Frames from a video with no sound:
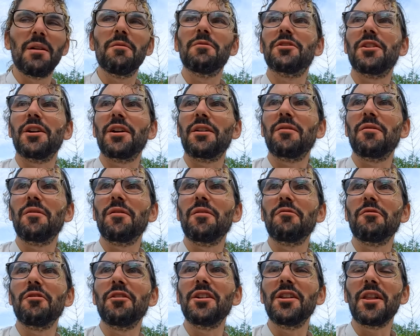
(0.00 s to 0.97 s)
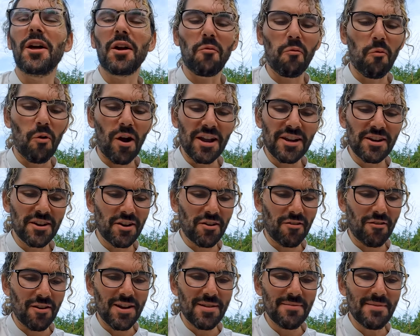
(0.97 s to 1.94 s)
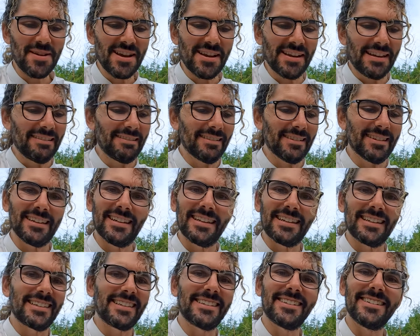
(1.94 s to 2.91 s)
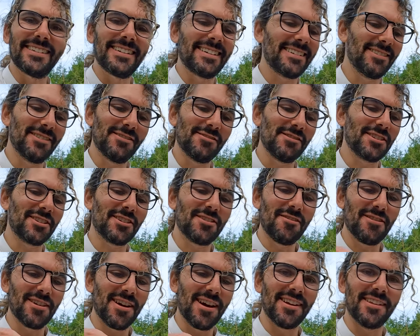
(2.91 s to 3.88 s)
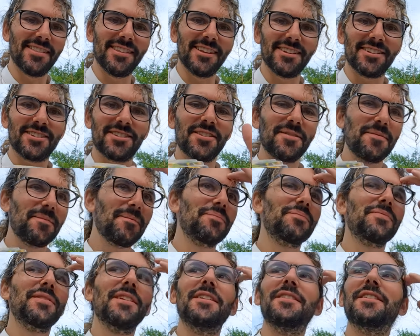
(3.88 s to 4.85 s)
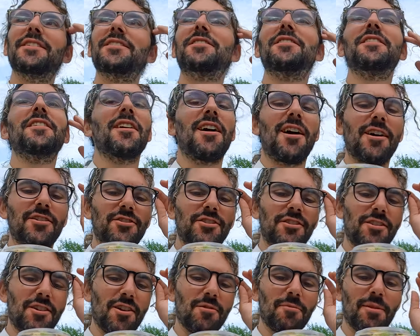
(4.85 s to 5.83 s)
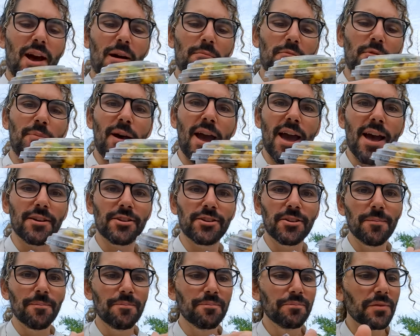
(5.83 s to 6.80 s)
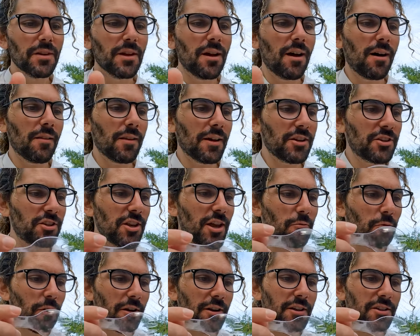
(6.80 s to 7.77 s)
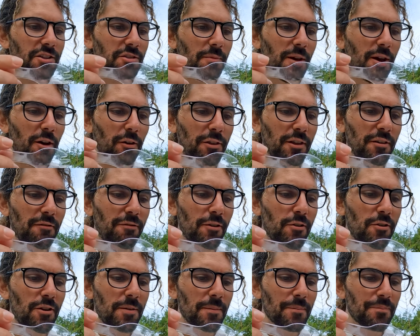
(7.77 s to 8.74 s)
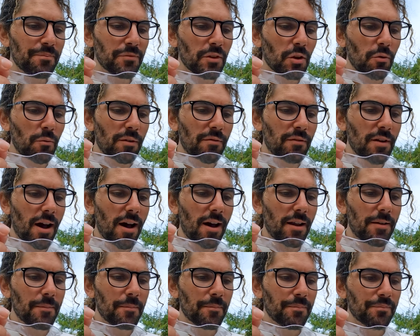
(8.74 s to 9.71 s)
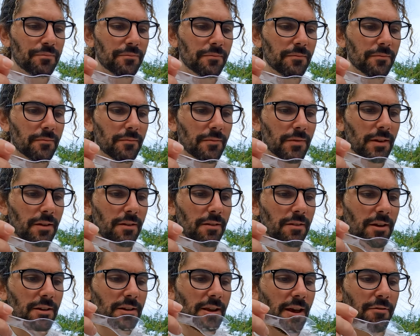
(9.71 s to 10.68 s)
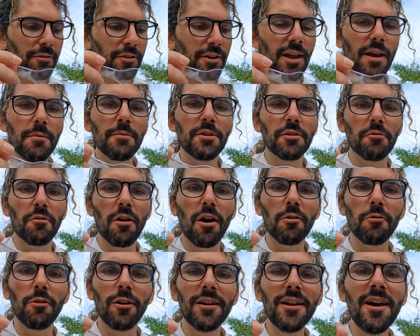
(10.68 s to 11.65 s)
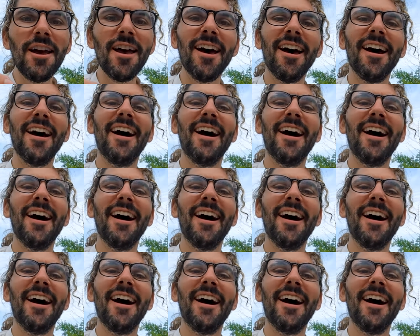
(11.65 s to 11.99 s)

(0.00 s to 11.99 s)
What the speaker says: it was like really like white and creamy, and I was like, I don't know what's going on in this concoction here, but I'm a pass. Like I said, wanted to get some healthy food. They definitely gave me the wrong one.